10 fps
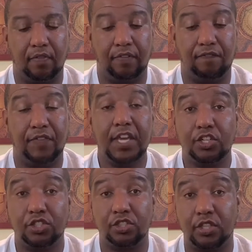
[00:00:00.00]

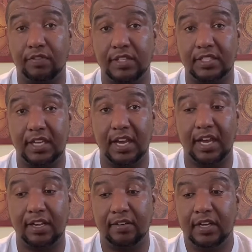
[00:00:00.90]
features of this
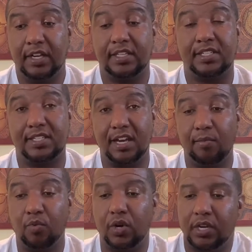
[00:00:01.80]
gun is
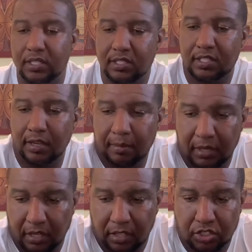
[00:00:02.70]
somewhat
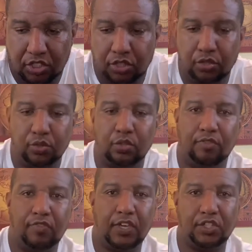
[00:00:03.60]
similar to the
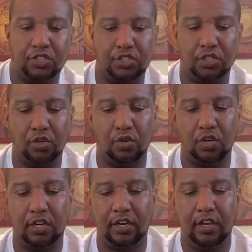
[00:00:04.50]
features
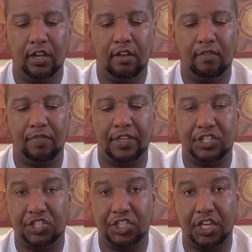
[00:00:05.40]
on this
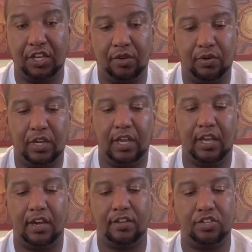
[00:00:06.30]
Shield,
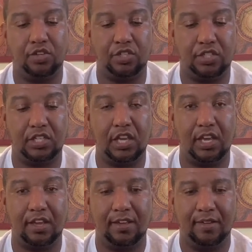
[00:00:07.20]
and as you can
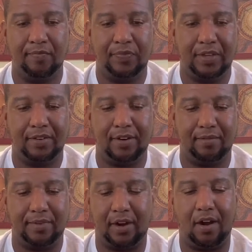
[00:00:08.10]
see,
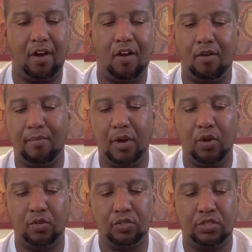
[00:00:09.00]
they're
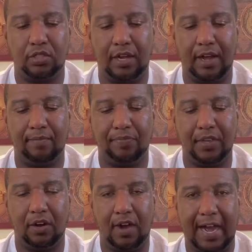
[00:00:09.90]
almost,
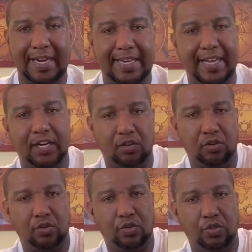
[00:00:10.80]
you know,
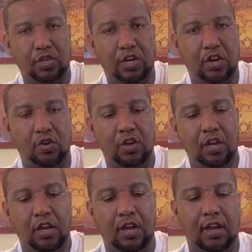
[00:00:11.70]
identical. You know,
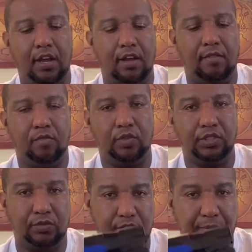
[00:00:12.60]

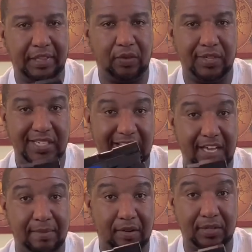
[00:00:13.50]
when Smith & Wesson
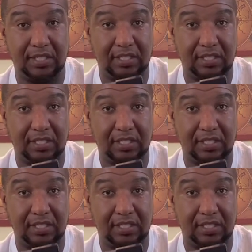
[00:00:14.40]
came out with this